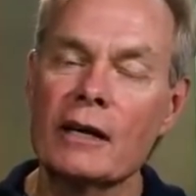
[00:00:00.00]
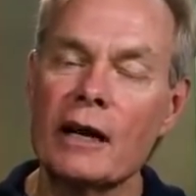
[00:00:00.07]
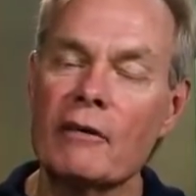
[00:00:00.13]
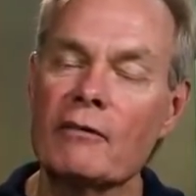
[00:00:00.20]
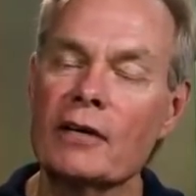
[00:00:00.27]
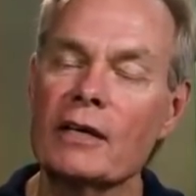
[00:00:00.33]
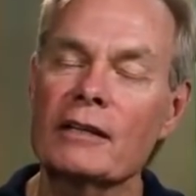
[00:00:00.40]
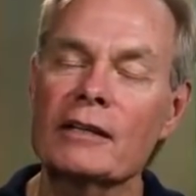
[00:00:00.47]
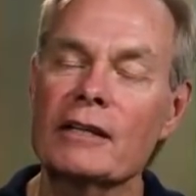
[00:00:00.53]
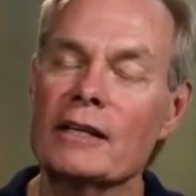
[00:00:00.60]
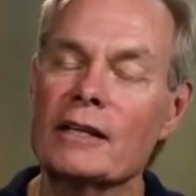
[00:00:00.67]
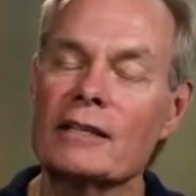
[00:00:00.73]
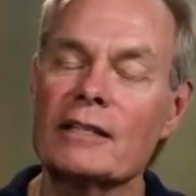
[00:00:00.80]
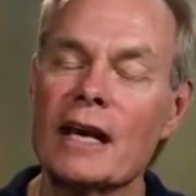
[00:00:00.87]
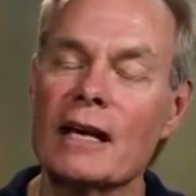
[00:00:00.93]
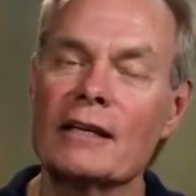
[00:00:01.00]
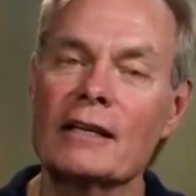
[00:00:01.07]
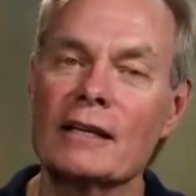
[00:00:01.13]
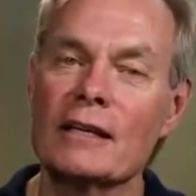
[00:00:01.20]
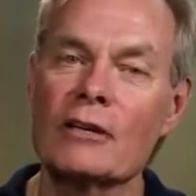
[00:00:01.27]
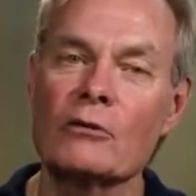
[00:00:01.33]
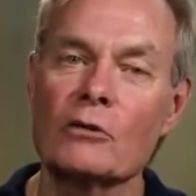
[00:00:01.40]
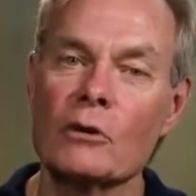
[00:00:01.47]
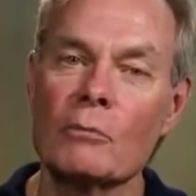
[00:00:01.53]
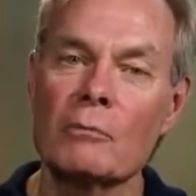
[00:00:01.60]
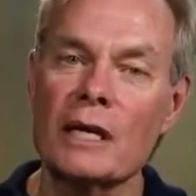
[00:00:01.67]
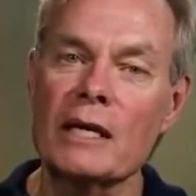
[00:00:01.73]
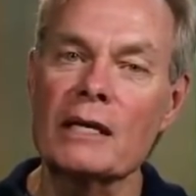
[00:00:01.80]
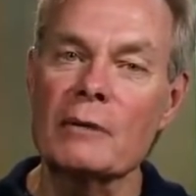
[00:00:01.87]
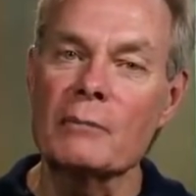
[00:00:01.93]
I forget the exact literal
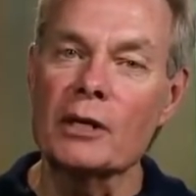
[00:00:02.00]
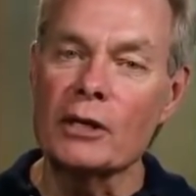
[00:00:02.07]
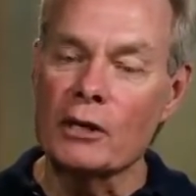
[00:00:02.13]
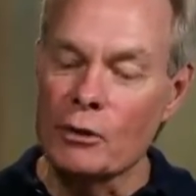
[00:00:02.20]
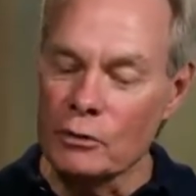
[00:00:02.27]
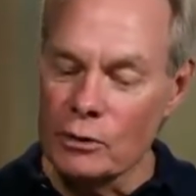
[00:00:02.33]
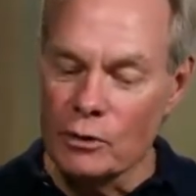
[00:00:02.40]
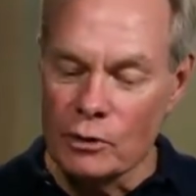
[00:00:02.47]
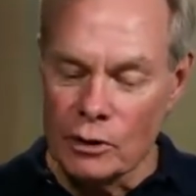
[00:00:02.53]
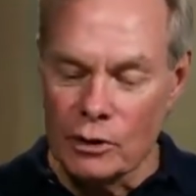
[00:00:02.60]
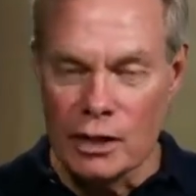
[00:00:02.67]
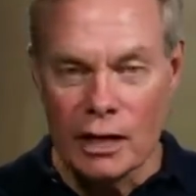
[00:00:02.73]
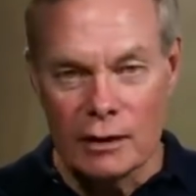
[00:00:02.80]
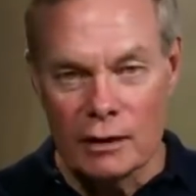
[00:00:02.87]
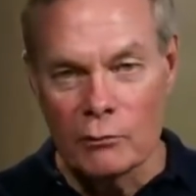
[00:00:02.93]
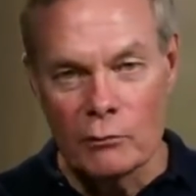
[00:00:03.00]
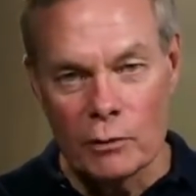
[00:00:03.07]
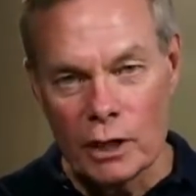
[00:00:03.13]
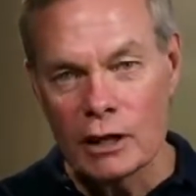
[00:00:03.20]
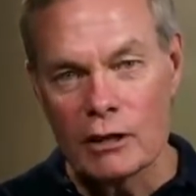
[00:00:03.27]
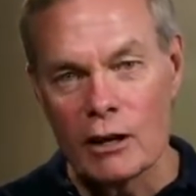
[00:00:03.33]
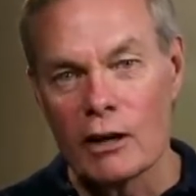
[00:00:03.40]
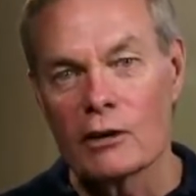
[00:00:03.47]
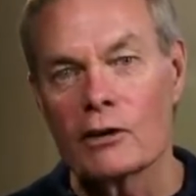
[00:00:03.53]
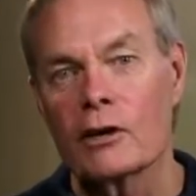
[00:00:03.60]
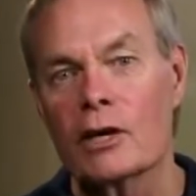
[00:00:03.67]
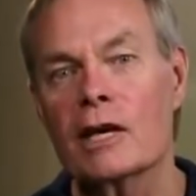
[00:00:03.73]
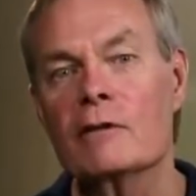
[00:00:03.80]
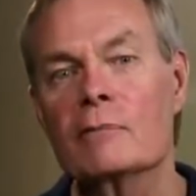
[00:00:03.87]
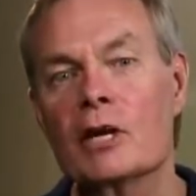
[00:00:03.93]
meaning, but it goes on to say that when he called
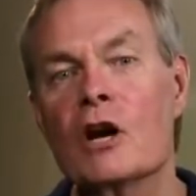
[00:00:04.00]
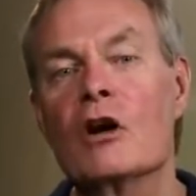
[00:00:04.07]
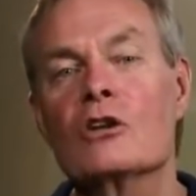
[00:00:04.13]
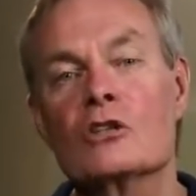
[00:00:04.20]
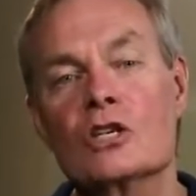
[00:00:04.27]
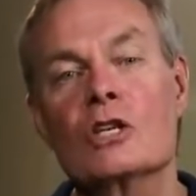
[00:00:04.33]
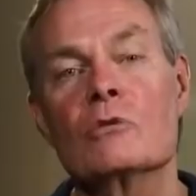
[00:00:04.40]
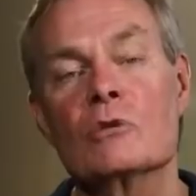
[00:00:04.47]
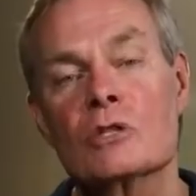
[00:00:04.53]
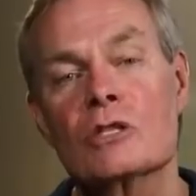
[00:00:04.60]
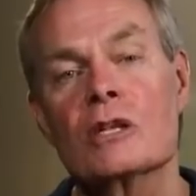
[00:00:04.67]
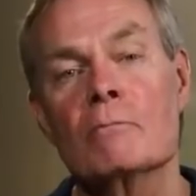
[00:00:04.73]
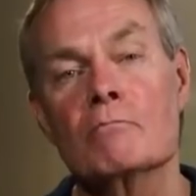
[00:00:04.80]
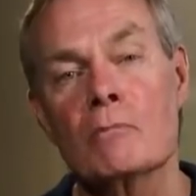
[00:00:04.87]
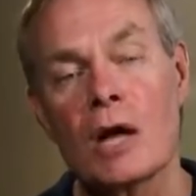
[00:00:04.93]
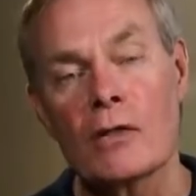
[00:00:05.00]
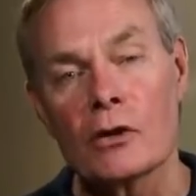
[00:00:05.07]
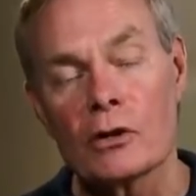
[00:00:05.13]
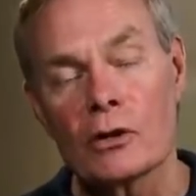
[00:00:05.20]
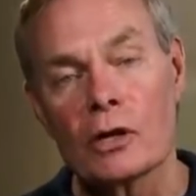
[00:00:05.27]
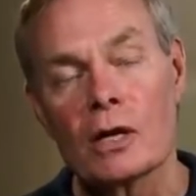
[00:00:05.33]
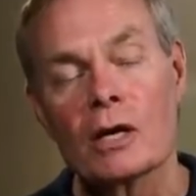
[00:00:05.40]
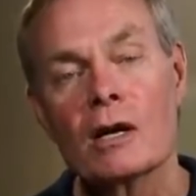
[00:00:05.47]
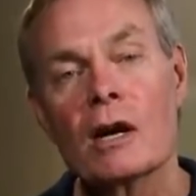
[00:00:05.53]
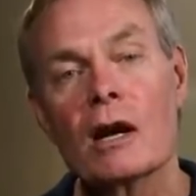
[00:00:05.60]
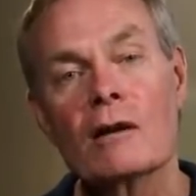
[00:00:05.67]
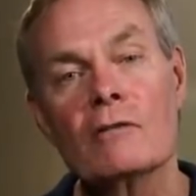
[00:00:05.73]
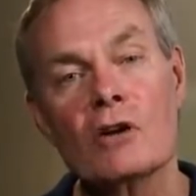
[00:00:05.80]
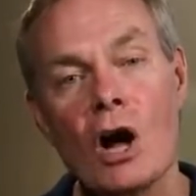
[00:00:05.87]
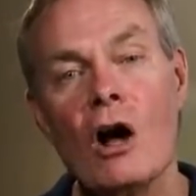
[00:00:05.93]
her Eve, because she was the mother
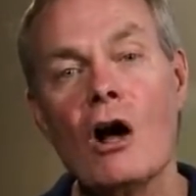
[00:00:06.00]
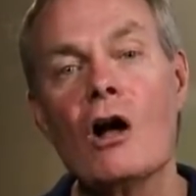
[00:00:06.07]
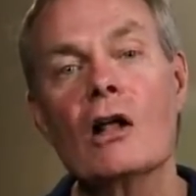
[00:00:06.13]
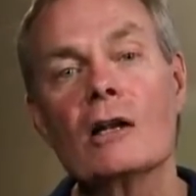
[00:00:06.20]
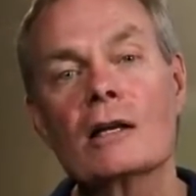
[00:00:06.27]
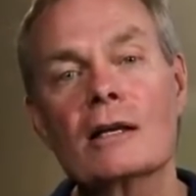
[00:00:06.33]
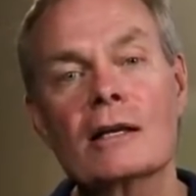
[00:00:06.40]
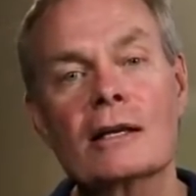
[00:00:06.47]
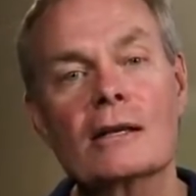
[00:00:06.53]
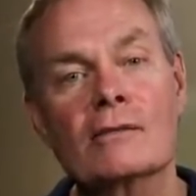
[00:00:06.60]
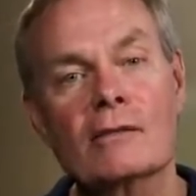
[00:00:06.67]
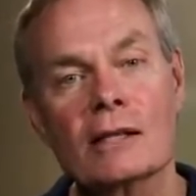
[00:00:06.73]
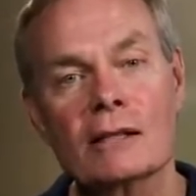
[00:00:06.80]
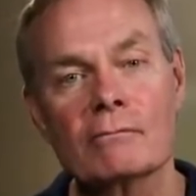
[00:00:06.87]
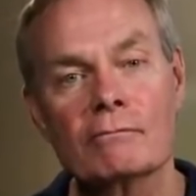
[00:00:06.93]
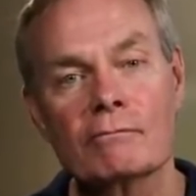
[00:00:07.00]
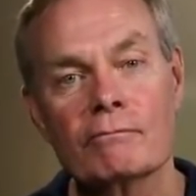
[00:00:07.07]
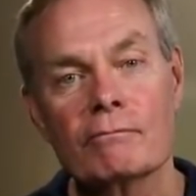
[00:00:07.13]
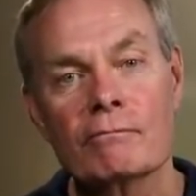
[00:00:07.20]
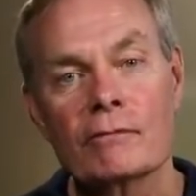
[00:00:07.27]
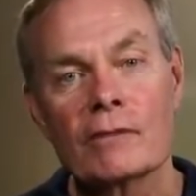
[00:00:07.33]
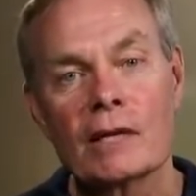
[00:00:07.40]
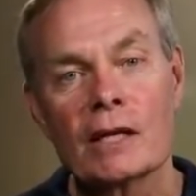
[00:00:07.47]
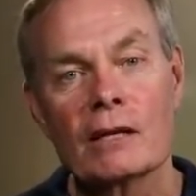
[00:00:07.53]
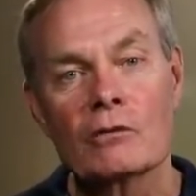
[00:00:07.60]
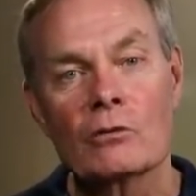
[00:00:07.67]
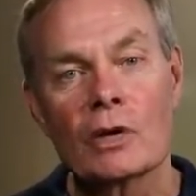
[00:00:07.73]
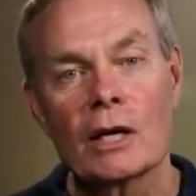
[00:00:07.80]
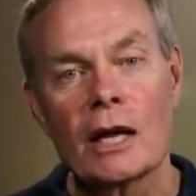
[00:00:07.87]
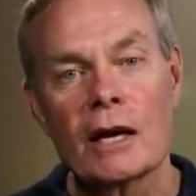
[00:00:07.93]
of all living,
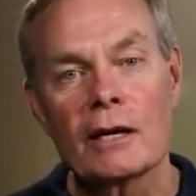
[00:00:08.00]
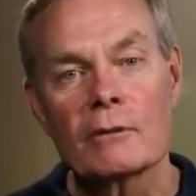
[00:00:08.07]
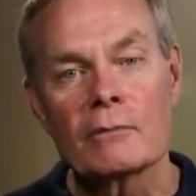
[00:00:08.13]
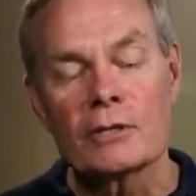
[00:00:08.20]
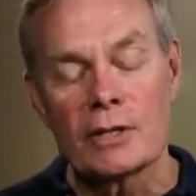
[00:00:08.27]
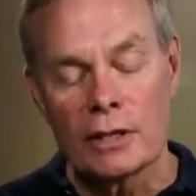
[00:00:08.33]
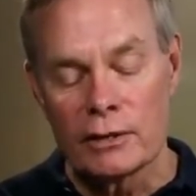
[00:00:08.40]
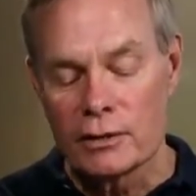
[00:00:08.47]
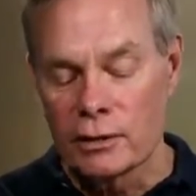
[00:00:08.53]
is what Adam said.